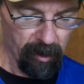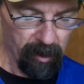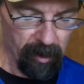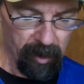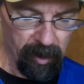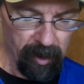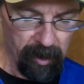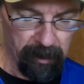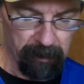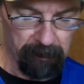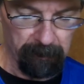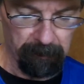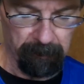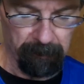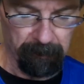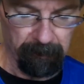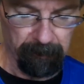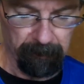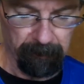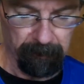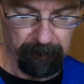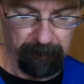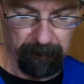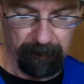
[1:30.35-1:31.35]
and
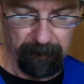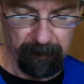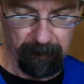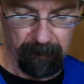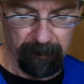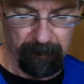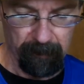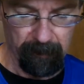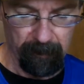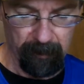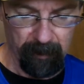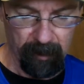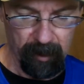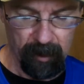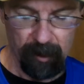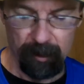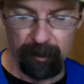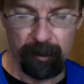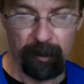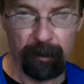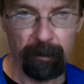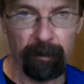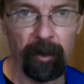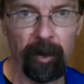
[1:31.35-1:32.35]

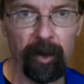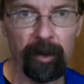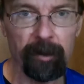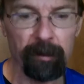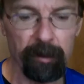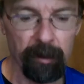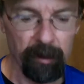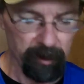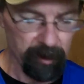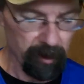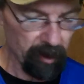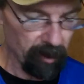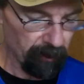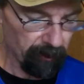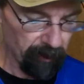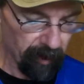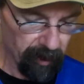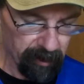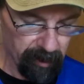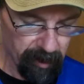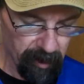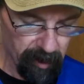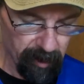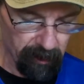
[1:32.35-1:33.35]
just replacement stuff.
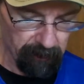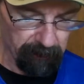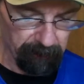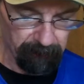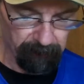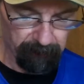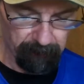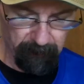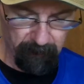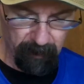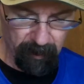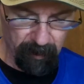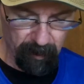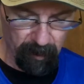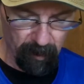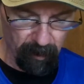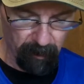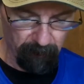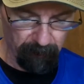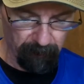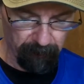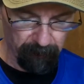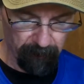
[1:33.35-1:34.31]
That's it. So